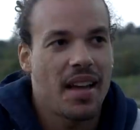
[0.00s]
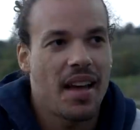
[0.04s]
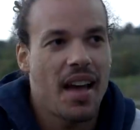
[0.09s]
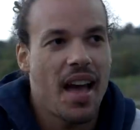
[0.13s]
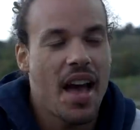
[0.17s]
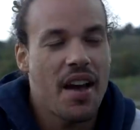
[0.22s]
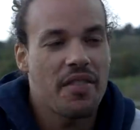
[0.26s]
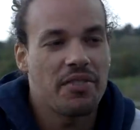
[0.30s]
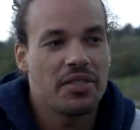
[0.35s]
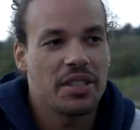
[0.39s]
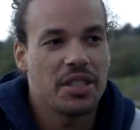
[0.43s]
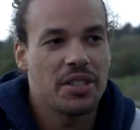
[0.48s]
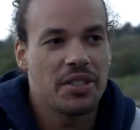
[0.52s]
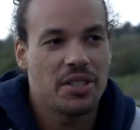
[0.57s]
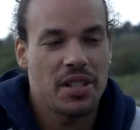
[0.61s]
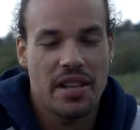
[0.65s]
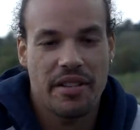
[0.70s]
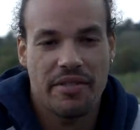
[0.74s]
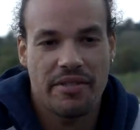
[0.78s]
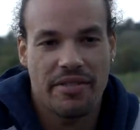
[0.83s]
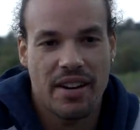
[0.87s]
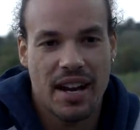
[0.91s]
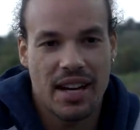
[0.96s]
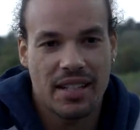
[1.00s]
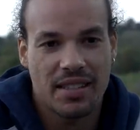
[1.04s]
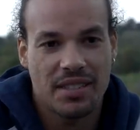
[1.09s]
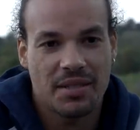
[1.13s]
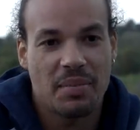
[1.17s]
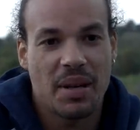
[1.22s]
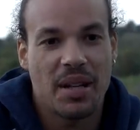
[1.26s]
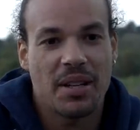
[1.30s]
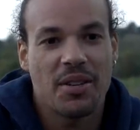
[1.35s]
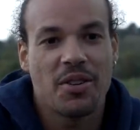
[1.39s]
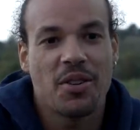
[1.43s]
averagely
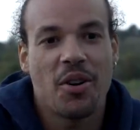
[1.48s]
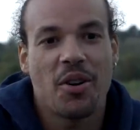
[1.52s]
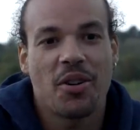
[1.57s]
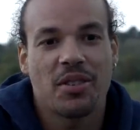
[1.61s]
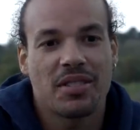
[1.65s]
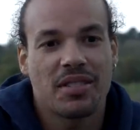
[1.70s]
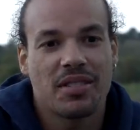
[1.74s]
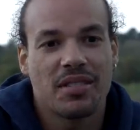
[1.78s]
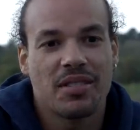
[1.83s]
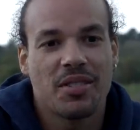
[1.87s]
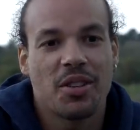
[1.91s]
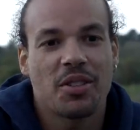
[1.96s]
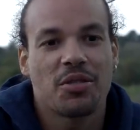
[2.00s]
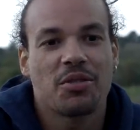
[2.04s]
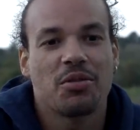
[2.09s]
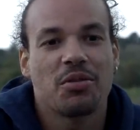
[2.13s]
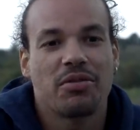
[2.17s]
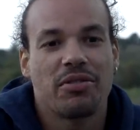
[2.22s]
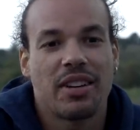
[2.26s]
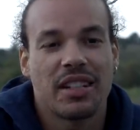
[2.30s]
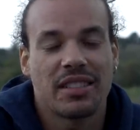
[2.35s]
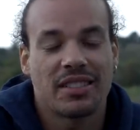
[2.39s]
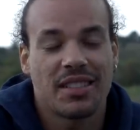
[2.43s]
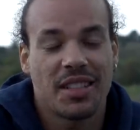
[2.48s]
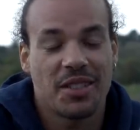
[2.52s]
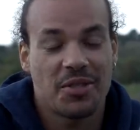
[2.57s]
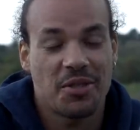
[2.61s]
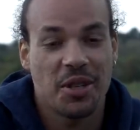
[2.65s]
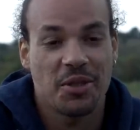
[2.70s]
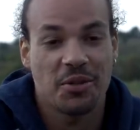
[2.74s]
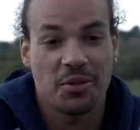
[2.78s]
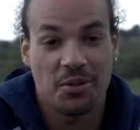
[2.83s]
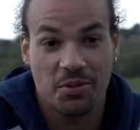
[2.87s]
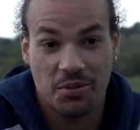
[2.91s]
fast, but not not too fast. I
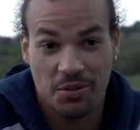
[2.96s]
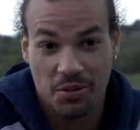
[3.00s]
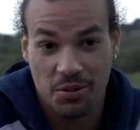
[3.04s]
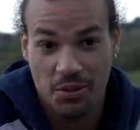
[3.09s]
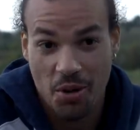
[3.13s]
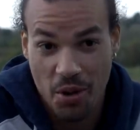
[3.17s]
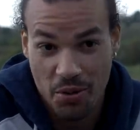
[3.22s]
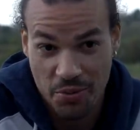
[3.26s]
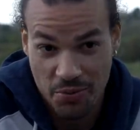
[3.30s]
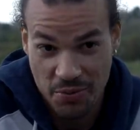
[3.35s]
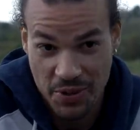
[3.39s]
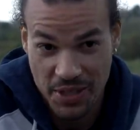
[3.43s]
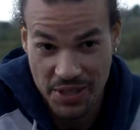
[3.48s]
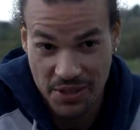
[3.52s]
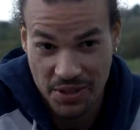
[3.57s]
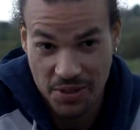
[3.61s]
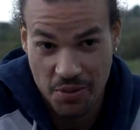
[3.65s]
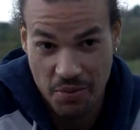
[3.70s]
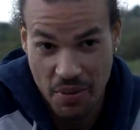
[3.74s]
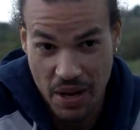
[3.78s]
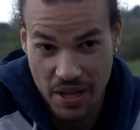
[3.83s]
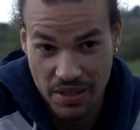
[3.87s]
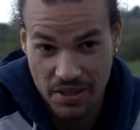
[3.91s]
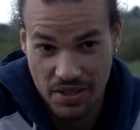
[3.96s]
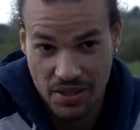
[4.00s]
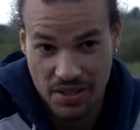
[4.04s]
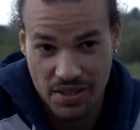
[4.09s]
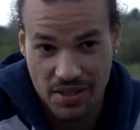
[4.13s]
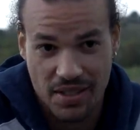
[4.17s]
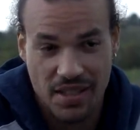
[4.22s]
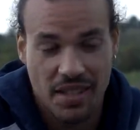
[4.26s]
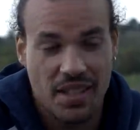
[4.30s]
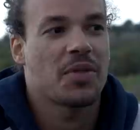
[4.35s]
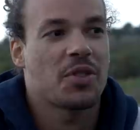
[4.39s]
try to don't risk too
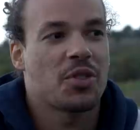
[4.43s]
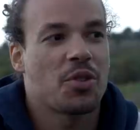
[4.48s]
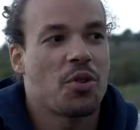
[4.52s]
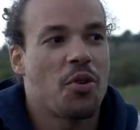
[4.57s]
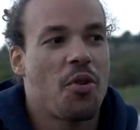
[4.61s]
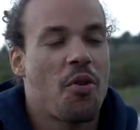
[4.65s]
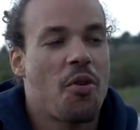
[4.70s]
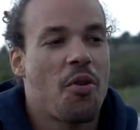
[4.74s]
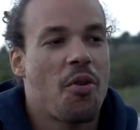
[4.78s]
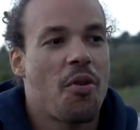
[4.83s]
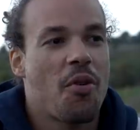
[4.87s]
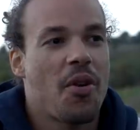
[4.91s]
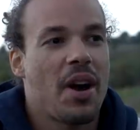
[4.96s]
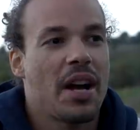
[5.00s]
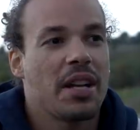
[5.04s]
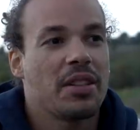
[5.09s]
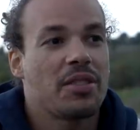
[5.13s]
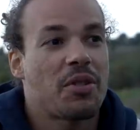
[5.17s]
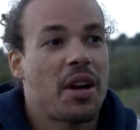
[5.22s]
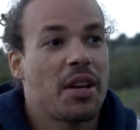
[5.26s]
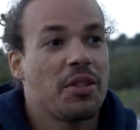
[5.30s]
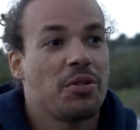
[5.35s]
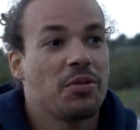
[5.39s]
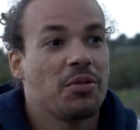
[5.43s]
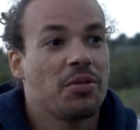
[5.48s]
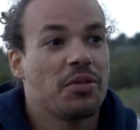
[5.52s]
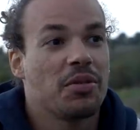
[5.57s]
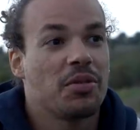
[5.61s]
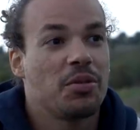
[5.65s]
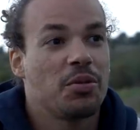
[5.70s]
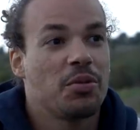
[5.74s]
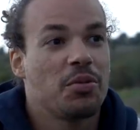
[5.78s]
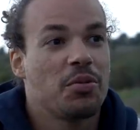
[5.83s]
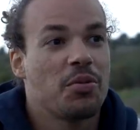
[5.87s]
much. So I try to,
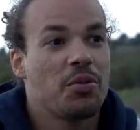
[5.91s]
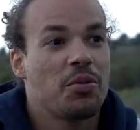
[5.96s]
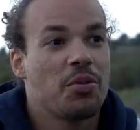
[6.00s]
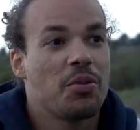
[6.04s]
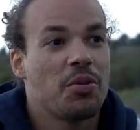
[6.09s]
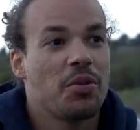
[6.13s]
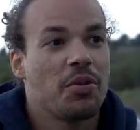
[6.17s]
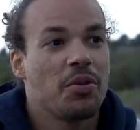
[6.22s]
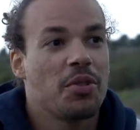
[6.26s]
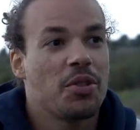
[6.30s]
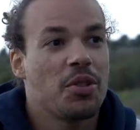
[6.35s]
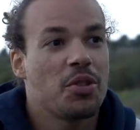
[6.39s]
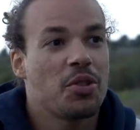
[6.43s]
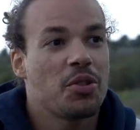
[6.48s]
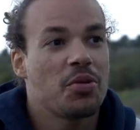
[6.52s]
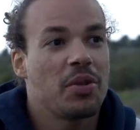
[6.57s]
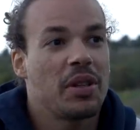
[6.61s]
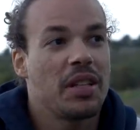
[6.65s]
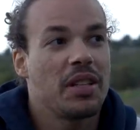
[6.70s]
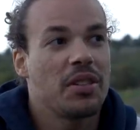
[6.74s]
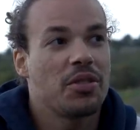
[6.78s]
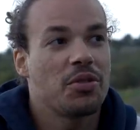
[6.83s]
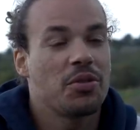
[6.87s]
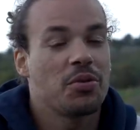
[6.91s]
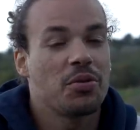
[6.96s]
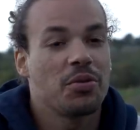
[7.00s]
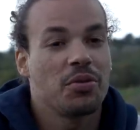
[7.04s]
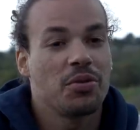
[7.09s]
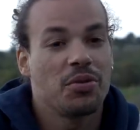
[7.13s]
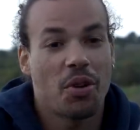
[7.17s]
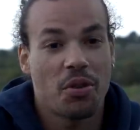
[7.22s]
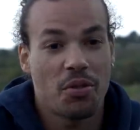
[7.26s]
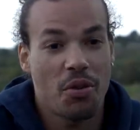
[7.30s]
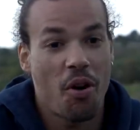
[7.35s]
to usually
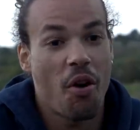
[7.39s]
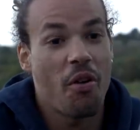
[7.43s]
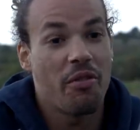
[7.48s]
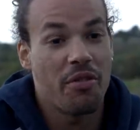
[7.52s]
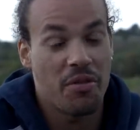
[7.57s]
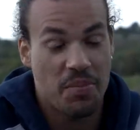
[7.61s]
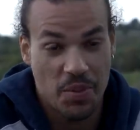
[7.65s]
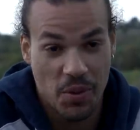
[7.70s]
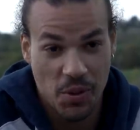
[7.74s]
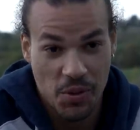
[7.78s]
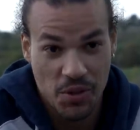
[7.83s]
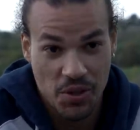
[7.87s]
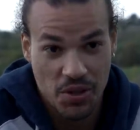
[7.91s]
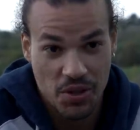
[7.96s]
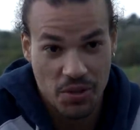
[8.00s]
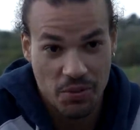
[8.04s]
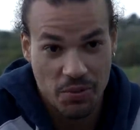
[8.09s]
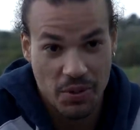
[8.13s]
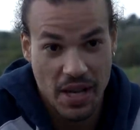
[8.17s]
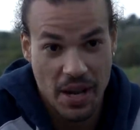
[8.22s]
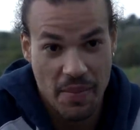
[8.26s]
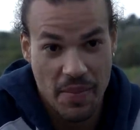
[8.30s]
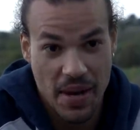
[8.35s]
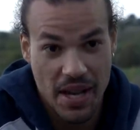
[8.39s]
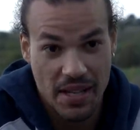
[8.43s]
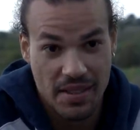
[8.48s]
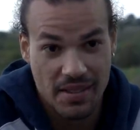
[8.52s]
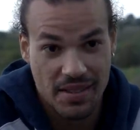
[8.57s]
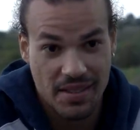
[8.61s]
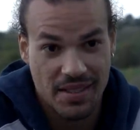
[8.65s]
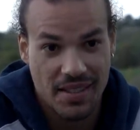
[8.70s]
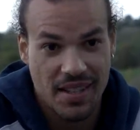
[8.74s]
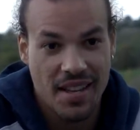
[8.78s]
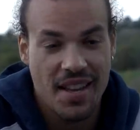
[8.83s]
to don't over push with
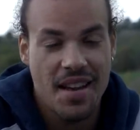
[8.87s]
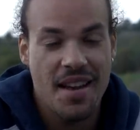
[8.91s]
MX.